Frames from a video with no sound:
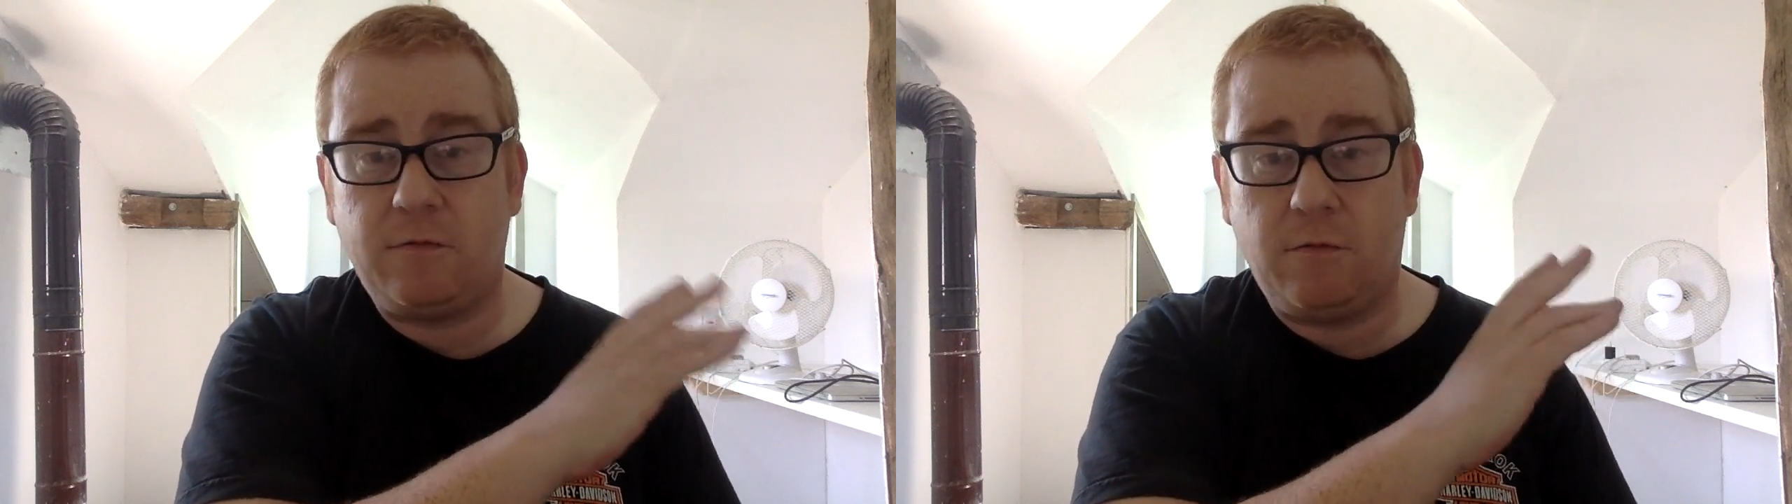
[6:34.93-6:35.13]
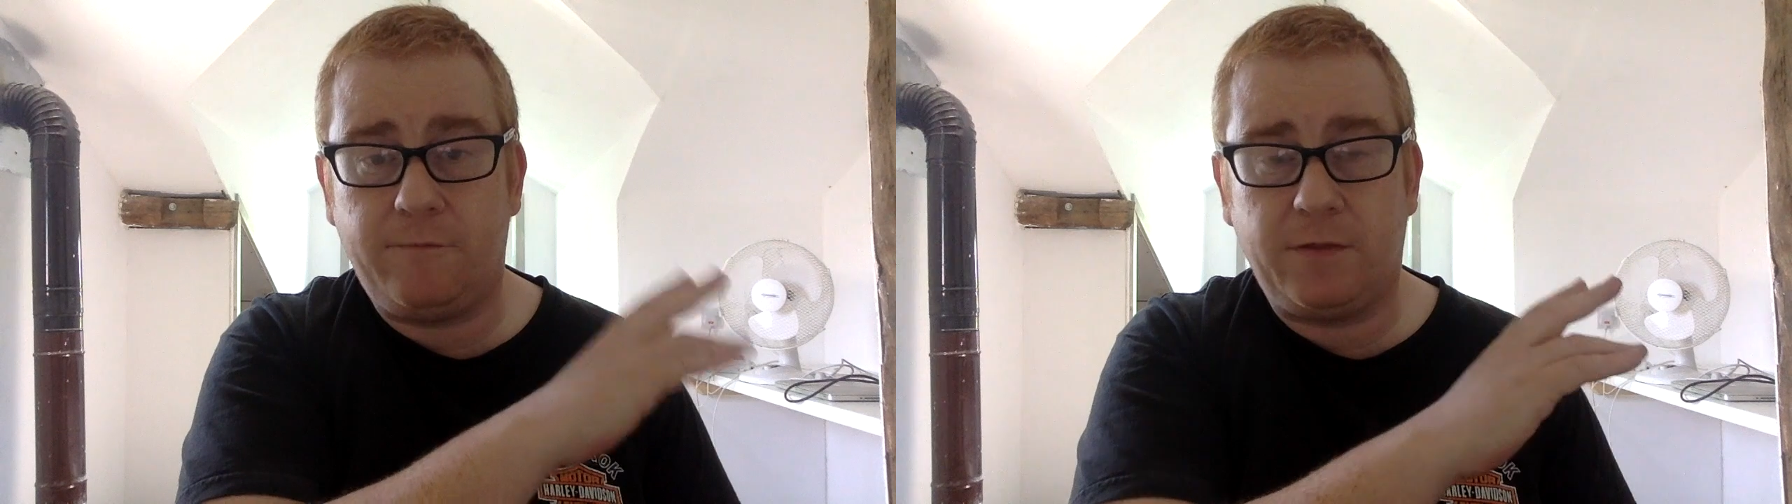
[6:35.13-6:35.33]

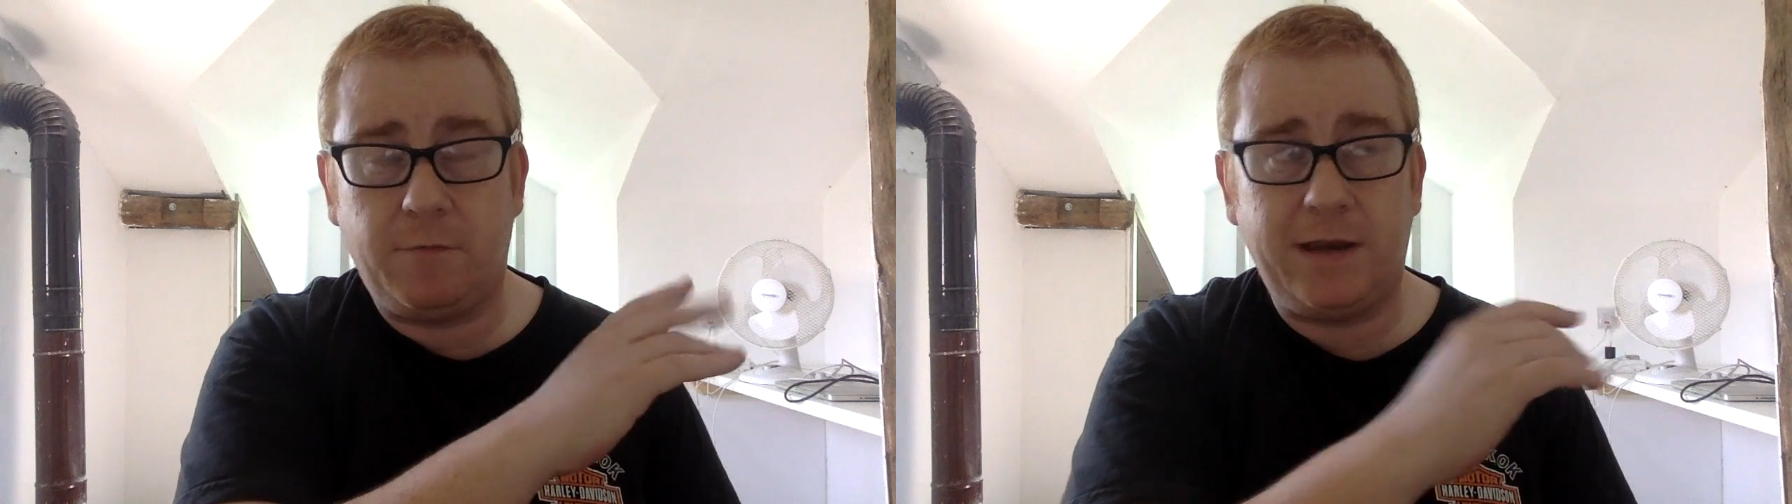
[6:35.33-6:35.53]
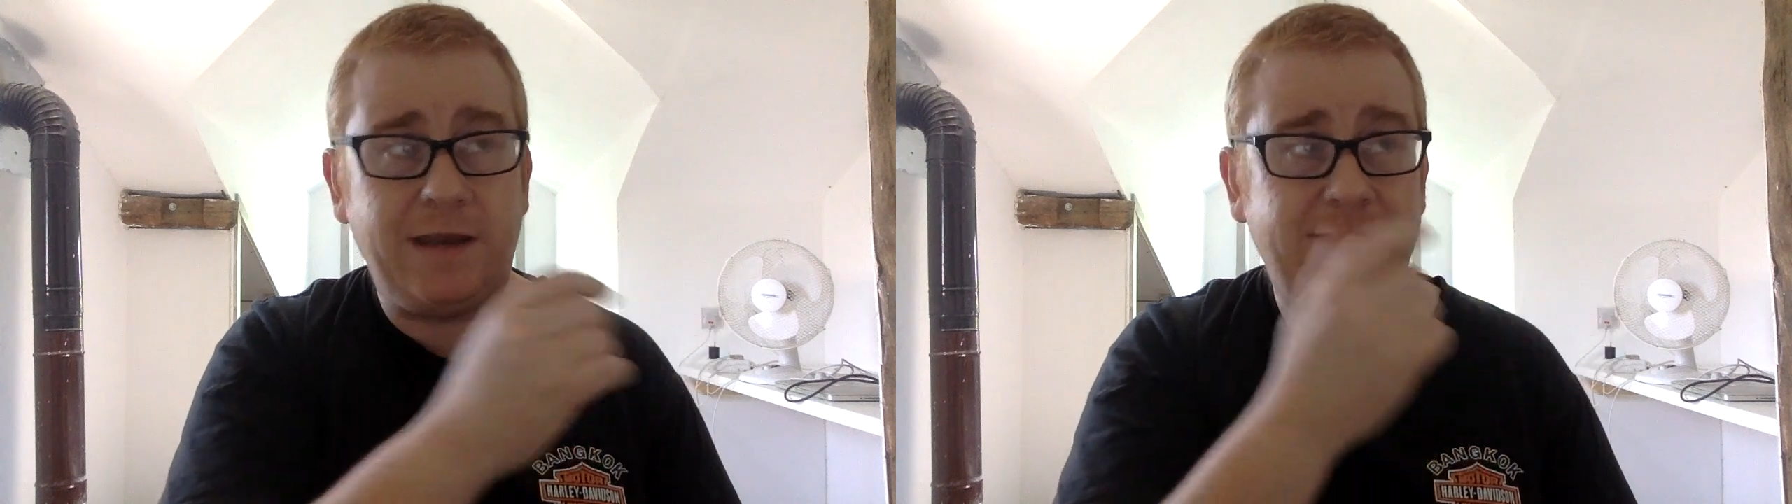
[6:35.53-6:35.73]
over the
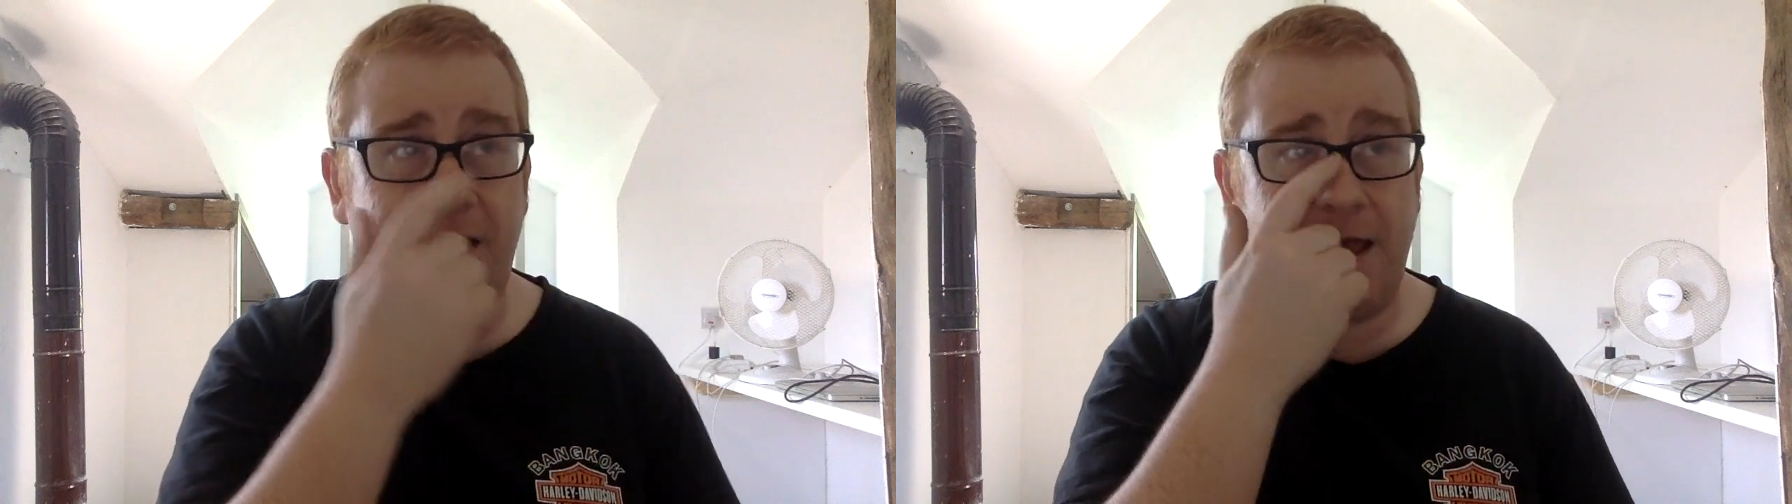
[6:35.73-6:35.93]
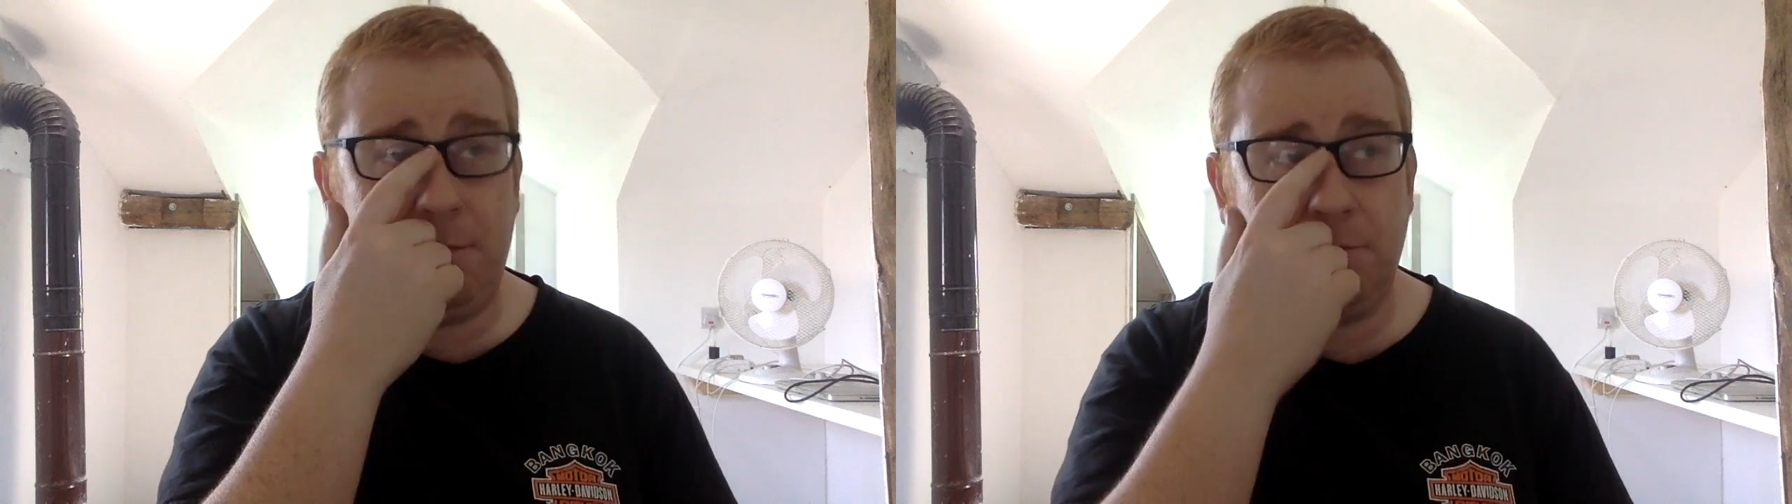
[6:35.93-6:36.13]
winter
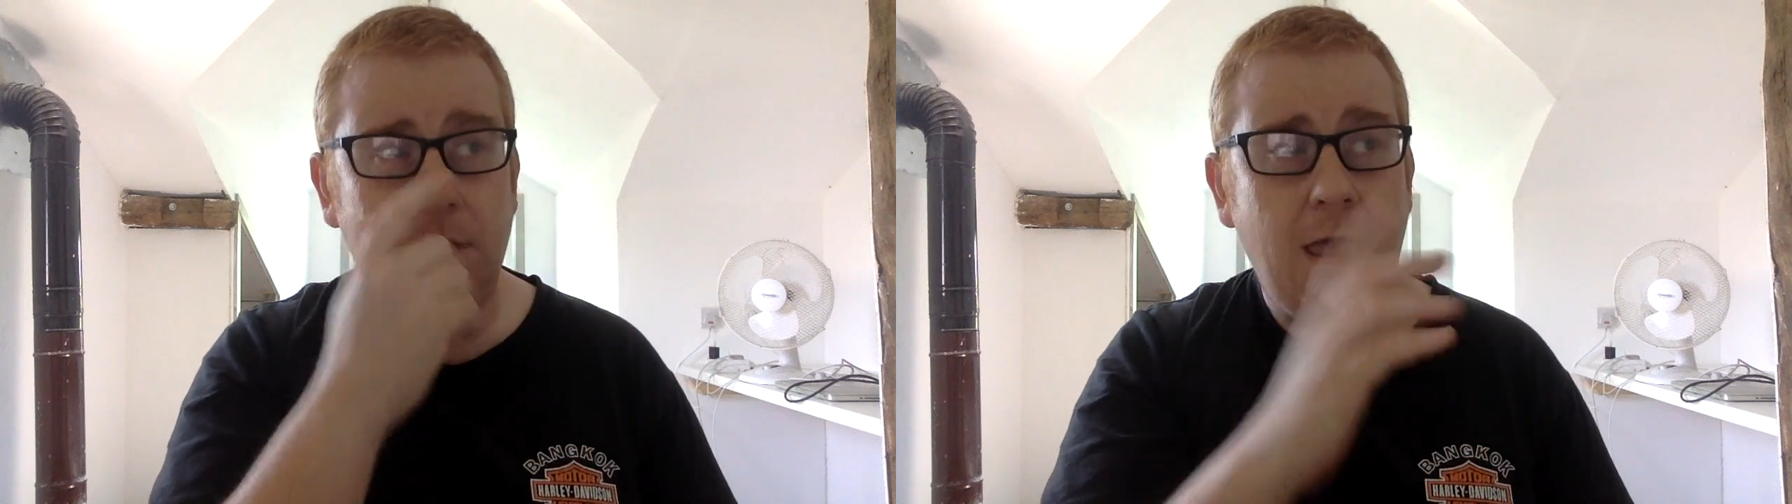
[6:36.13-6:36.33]
time,